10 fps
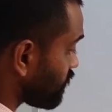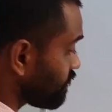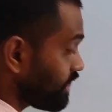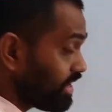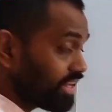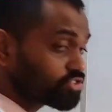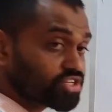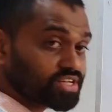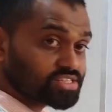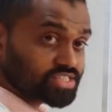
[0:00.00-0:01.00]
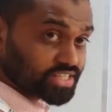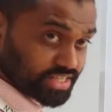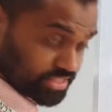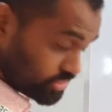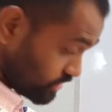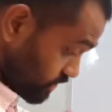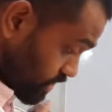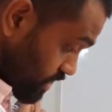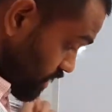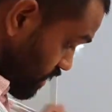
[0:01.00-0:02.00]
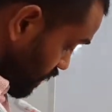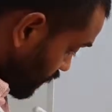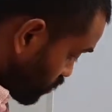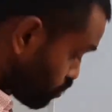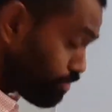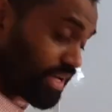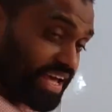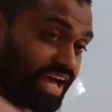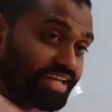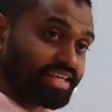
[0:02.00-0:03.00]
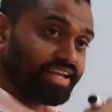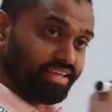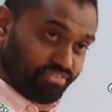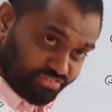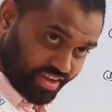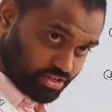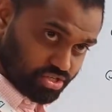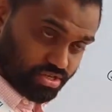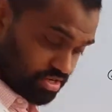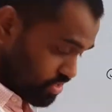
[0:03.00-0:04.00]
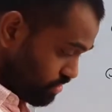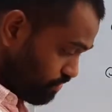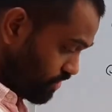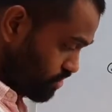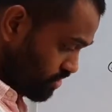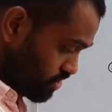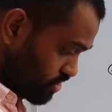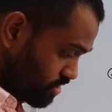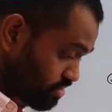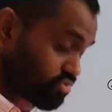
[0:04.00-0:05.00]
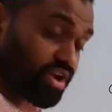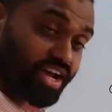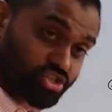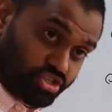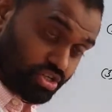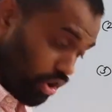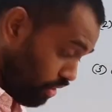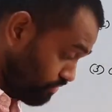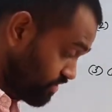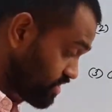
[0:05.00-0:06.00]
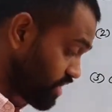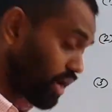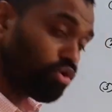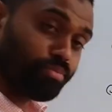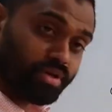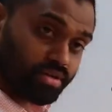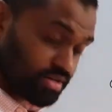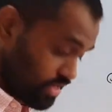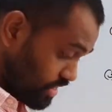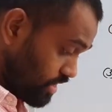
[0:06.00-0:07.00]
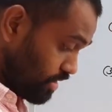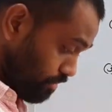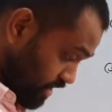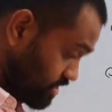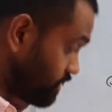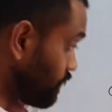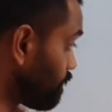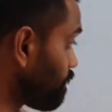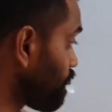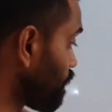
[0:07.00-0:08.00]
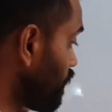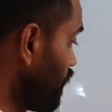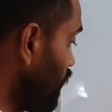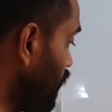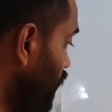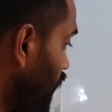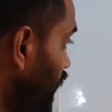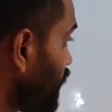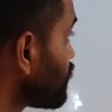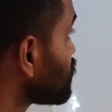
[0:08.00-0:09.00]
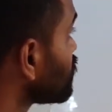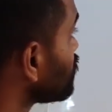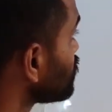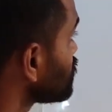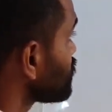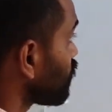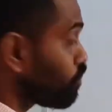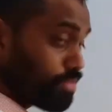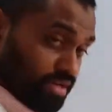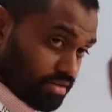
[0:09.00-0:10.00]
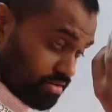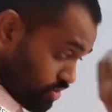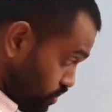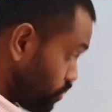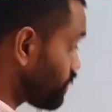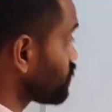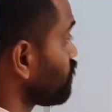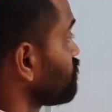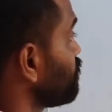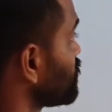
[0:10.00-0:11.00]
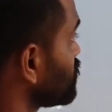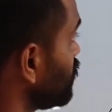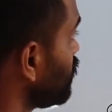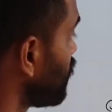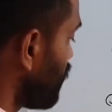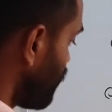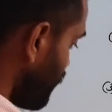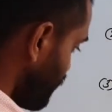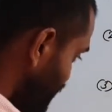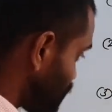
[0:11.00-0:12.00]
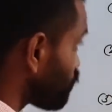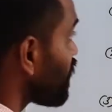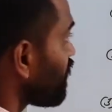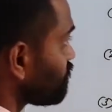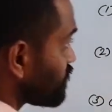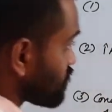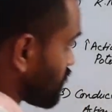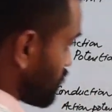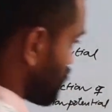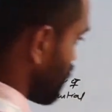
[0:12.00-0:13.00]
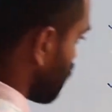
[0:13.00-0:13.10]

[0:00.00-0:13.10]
the electrical signals into mechanical effect, which is contraction of the sarcomere muscle and sarcomere unit of the muscle, and this we have discussed